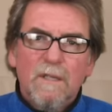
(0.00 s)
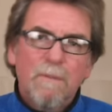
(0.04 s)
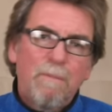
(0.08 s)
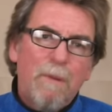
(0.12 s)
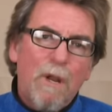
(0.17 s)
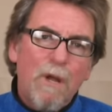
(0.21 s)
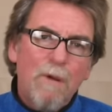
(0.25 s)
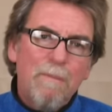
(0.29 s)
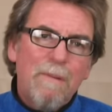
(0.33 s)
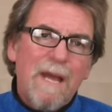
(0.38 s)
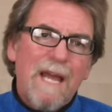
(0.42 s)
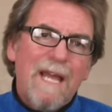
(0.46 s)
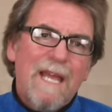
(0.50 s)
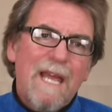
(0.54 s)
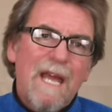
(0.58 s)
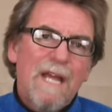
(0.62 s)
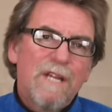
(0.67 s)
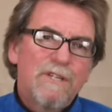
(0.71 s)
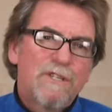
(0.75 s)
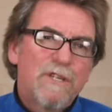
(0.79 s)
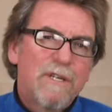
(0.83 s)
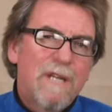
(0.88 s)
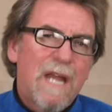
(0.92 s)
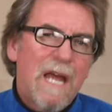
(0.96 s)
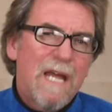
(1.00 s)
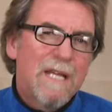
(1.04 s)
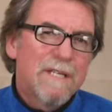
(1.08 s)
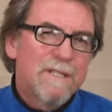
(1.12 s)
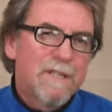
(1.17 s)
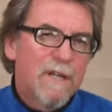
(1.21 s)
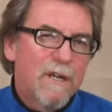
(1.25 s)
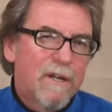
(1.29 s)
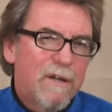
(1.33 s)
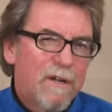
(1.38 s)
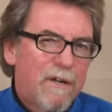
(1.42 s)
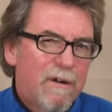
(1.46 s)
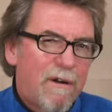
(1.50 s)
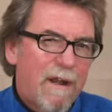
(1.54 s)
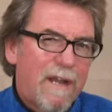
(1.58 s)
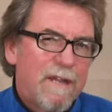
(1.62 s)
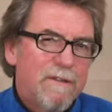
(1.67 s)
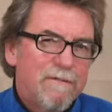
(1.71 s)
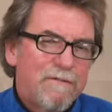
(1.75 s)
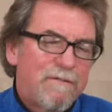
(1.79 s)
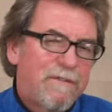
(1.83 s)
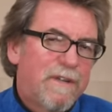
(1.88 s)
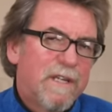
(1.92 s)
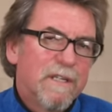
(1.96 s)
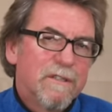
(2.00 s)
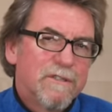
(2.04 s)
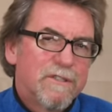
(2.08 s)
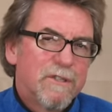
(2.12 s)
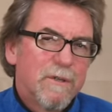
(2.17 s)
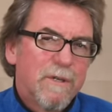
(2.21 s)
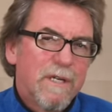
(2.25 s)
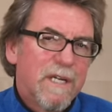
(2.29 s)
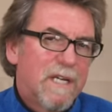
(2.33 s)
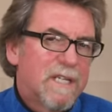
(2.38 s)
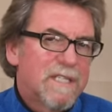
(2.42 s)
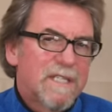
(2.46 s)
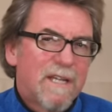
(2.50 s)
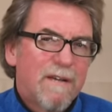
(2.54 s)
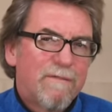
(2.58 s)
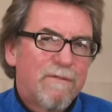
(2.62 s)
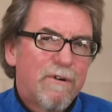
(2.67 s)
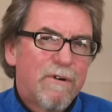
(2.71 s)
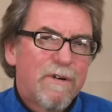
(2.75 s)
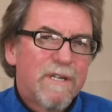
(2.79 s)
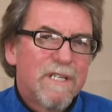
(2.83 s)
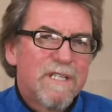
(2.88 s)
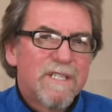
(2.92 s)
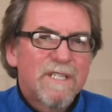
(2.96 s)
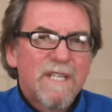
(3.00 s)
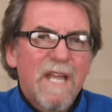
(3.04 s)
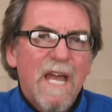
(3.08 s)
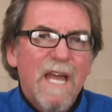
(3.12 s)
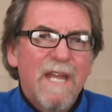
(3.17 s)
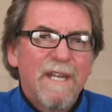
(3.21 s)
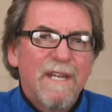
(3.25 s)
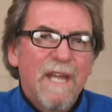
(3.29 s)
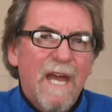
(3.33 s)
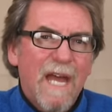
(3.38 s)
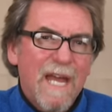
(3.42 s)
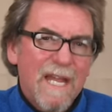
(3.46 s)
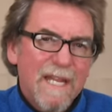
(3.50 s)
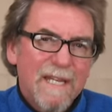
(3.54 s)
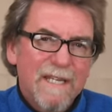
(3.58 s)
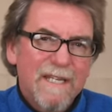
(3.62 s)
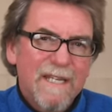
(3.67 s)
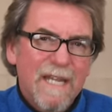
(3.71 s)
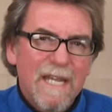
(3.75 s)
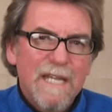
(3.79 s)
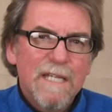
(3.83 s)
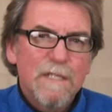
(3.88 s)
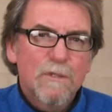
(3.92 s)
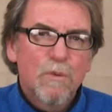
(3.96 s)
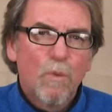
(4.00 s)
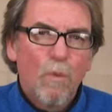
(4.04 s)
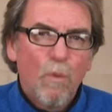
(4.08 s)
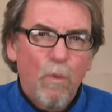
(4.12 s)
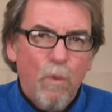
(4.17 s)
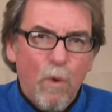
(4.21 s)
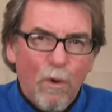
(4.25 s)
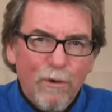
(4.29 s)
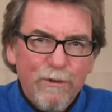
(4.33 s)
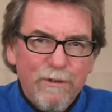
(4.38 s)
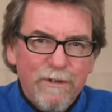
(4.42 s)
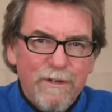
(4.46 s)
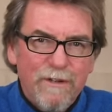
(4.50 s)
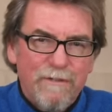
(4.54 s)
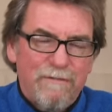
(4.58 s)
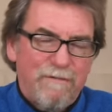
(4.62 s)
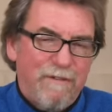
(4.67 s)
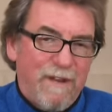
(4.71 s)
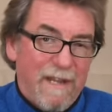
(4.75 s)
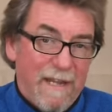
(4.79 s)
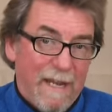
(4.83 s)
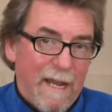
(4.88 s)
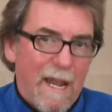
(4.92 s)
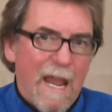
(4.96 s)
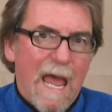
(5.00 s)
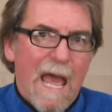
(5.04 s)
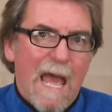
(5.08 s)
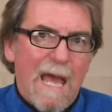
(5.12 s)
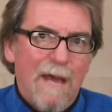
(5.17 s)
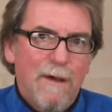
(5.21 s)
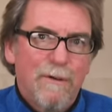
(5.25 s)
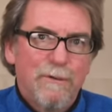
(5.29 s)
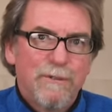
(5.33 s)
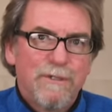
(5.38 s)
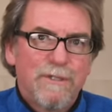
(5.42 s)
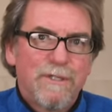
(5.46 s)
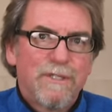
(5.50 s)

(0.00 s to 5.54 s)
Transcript: The blowback action has a great feel to it, as I've already said, and it's wonderfully loud